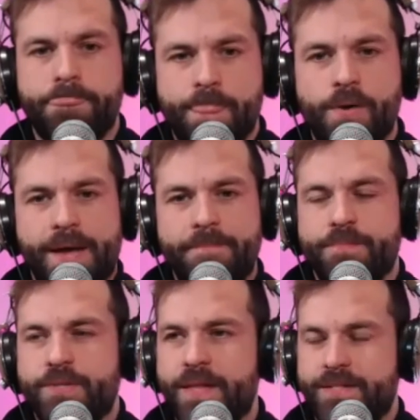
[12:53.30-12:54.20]
Okay,
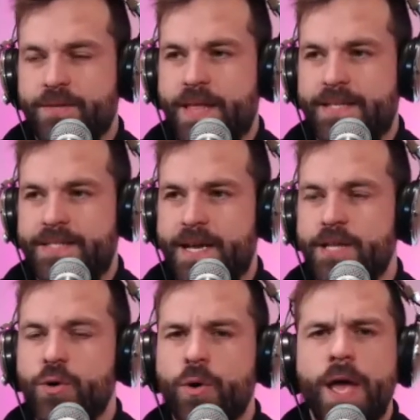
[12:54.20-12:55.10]
so that's
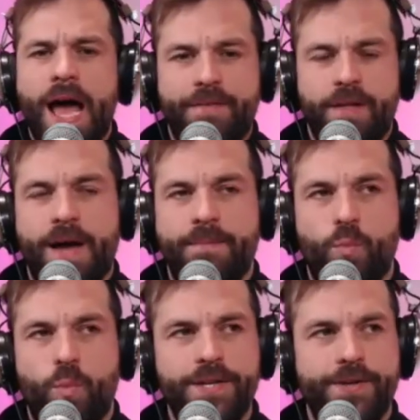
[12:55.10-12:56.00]

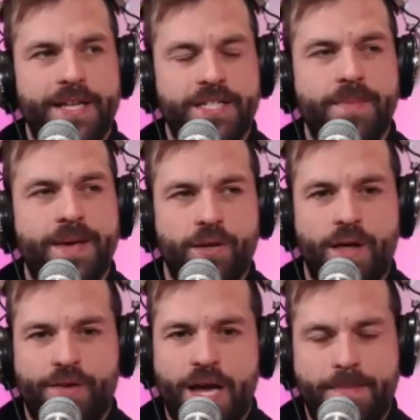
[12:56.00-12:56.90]
when do you estimate you'll
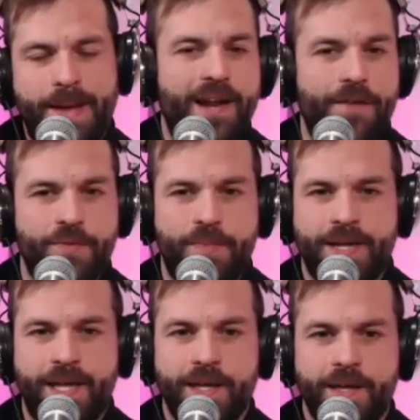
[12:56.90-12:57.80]
have kind of paid off the
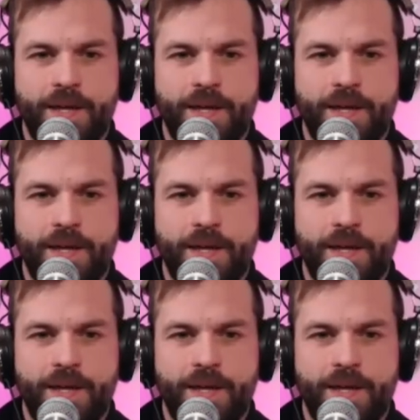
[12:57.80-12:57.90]
bunkie?